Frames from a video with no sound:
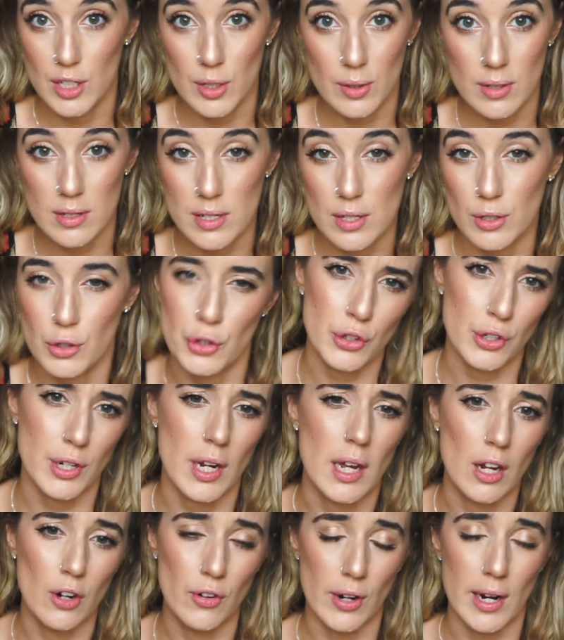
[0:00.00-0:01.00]
You can still
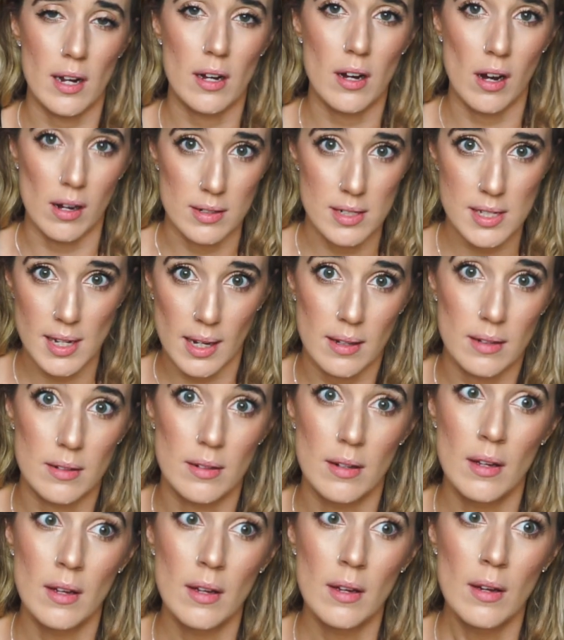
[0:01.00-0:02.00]
create great content
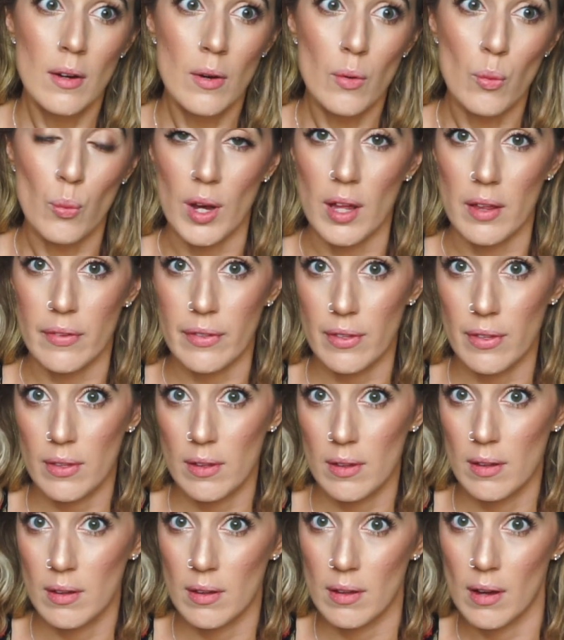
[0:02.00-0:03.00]
with
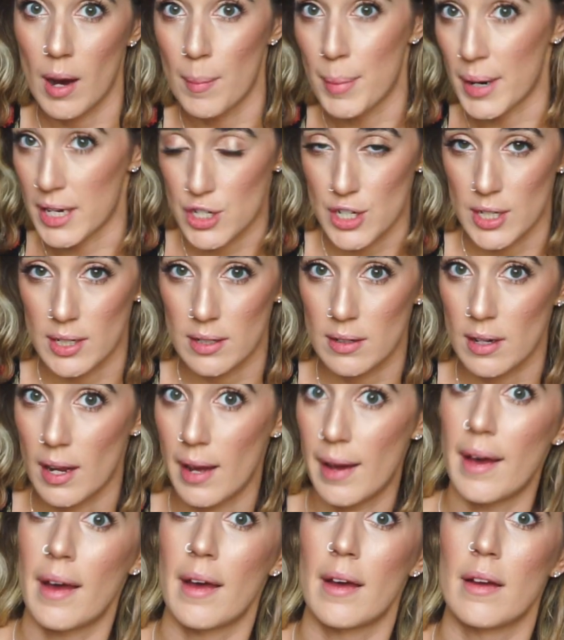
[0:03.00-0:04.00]
a budget
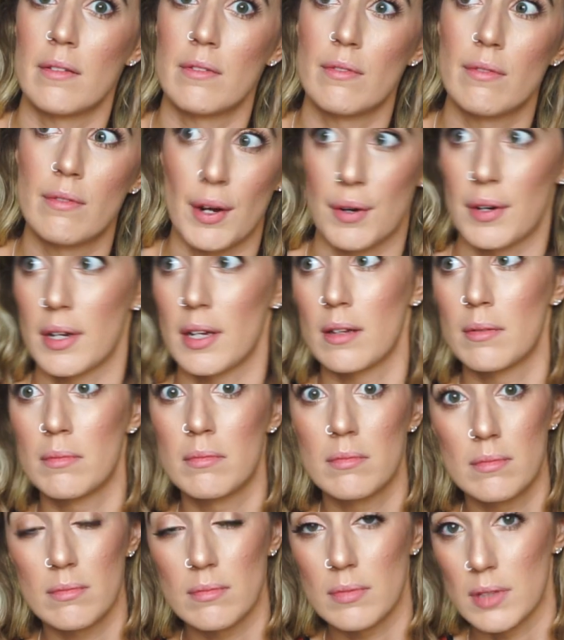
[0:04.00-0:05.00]
and very
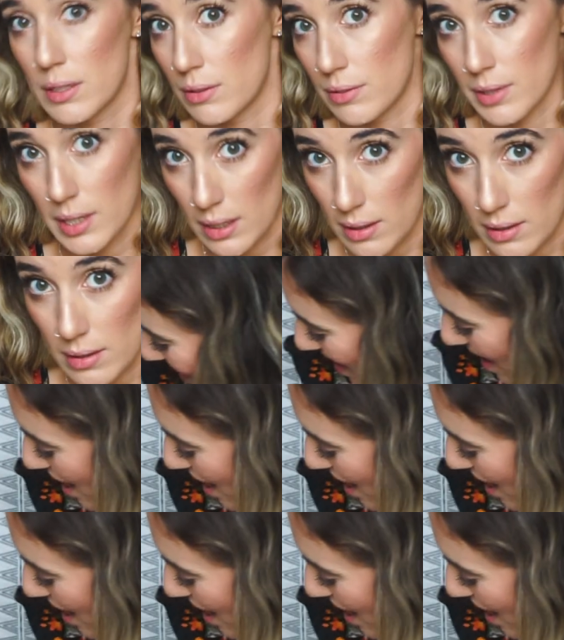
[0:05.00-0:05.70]
little gear.